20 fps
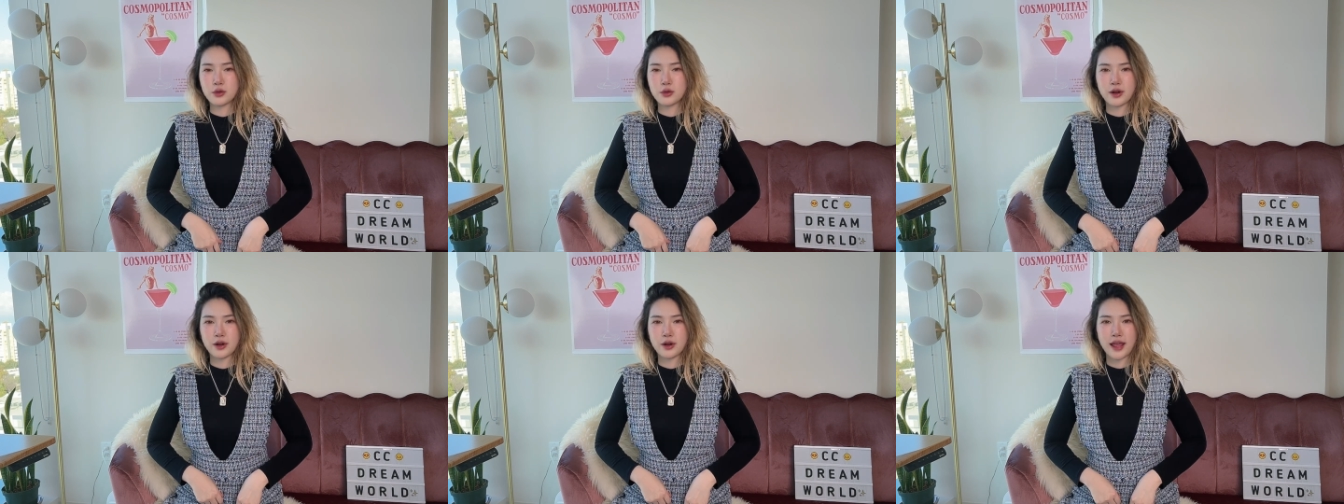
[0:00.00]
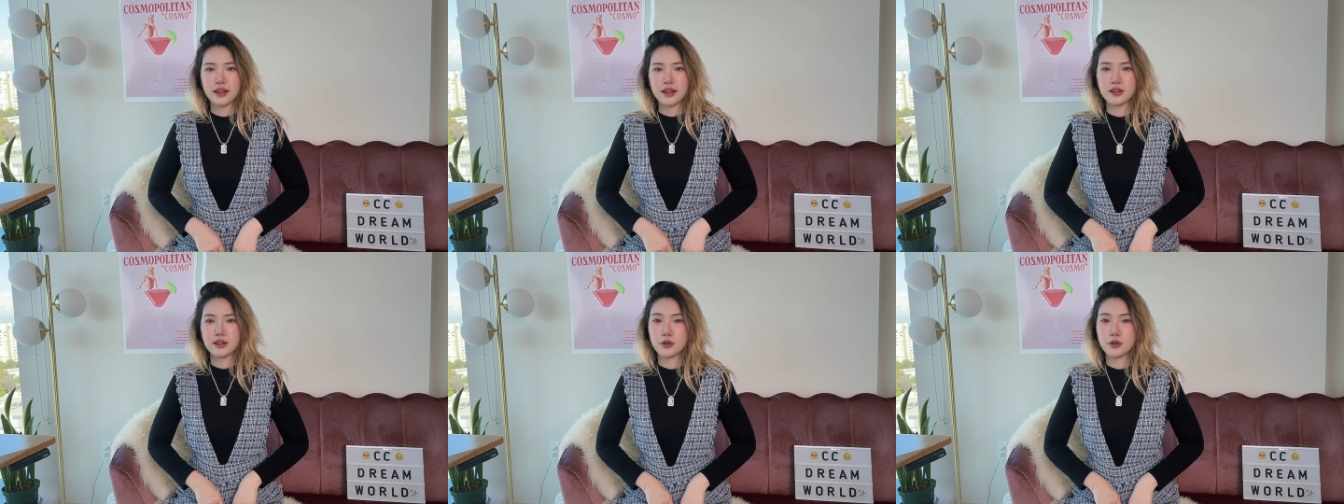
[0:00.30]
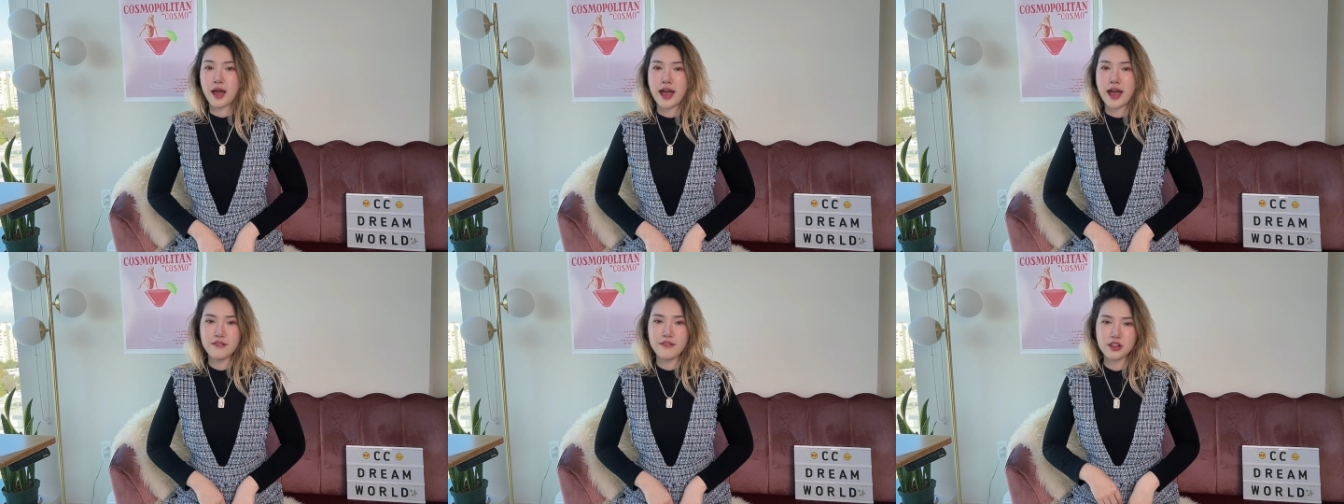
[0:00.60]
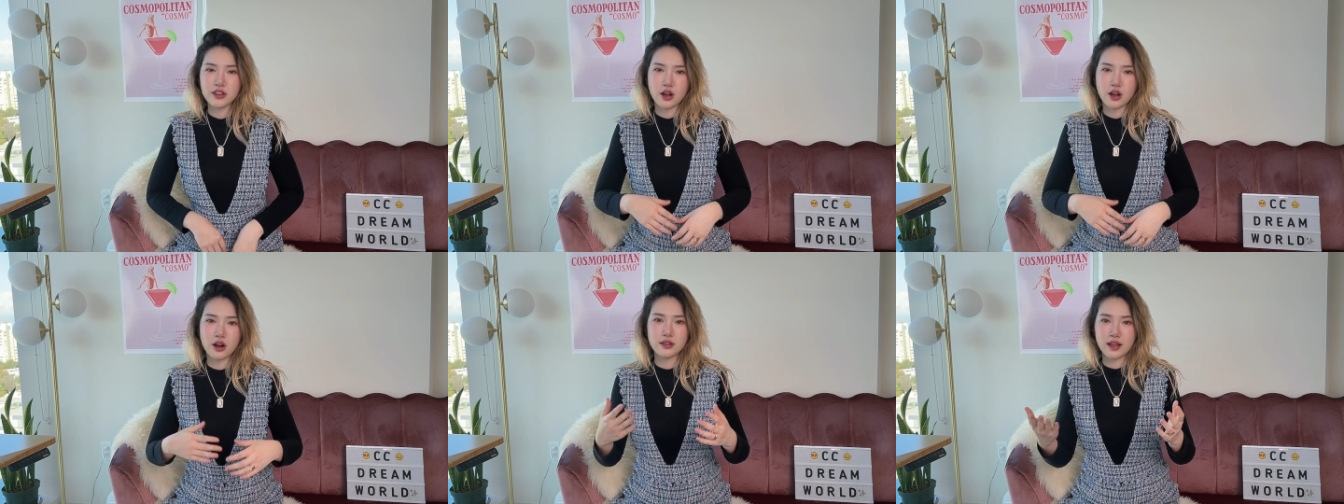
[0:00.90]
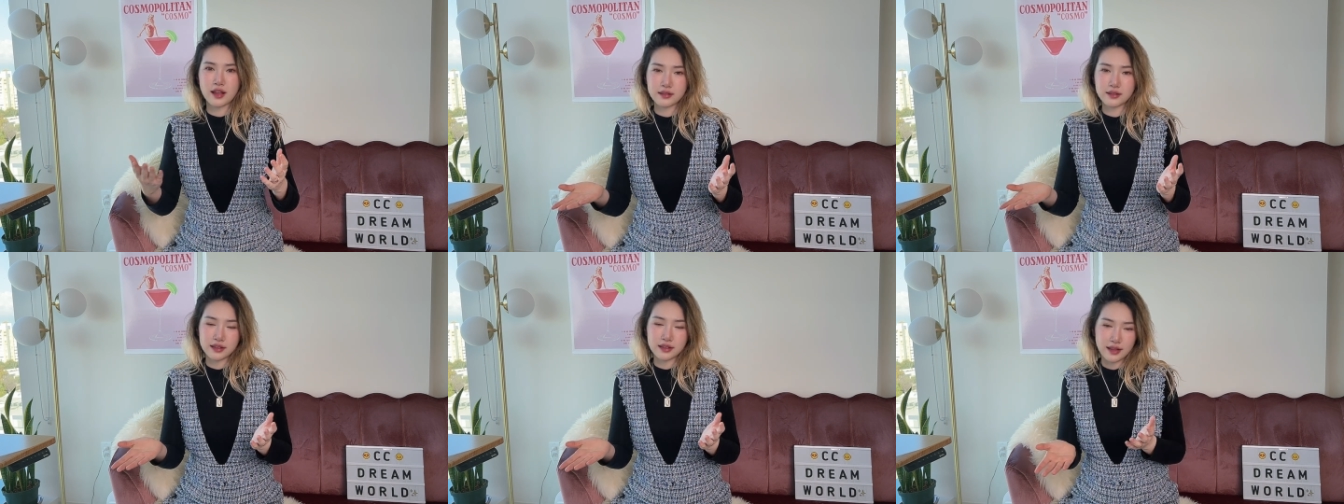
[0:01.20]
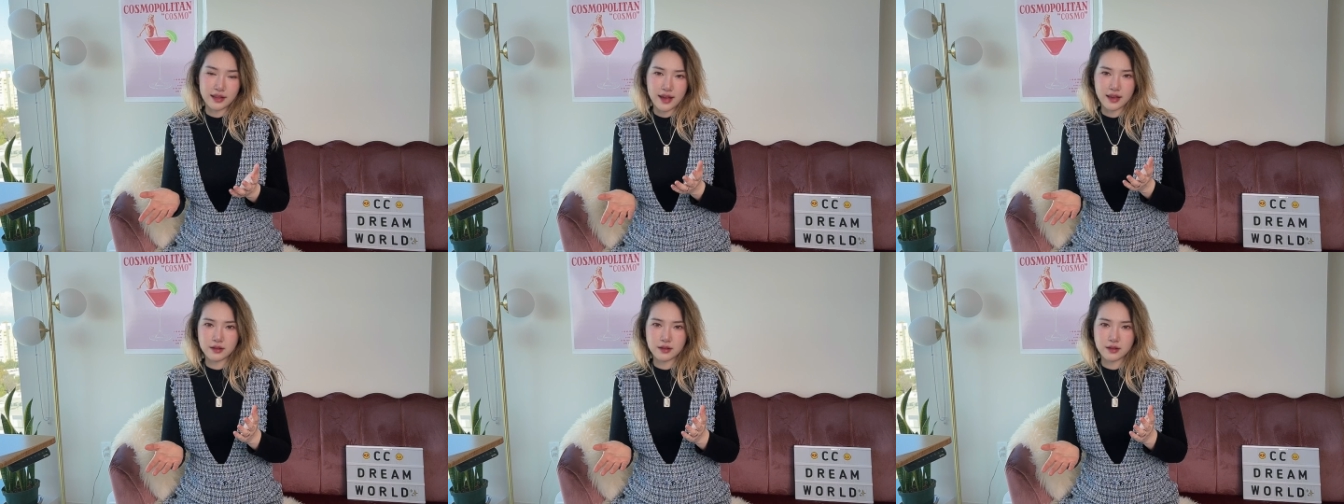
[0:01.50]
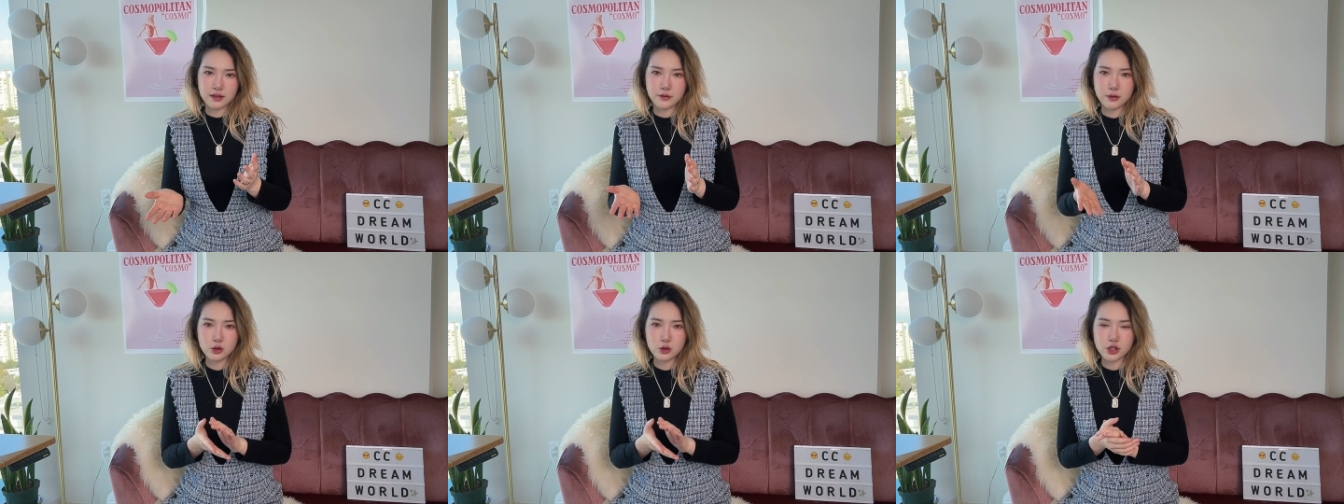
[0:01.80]
to create your avatar down the line in
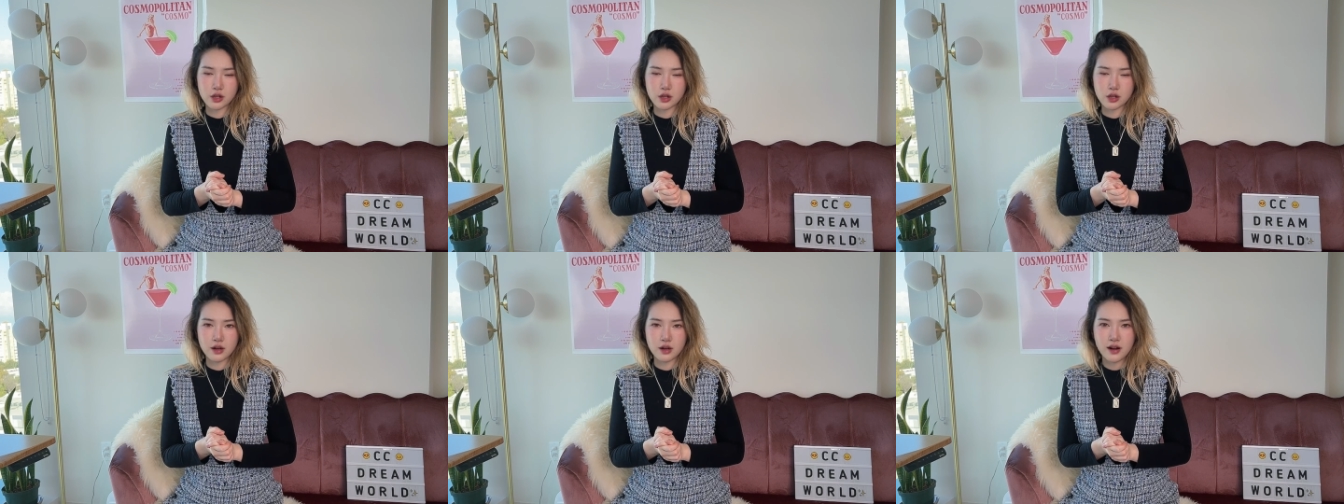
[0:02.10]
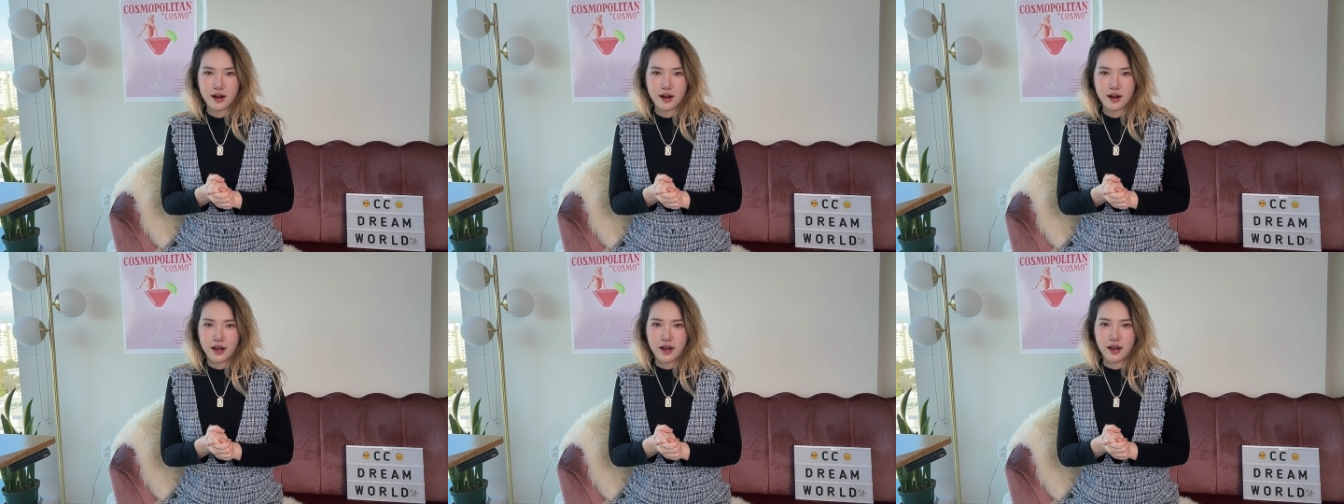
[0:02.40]
the future,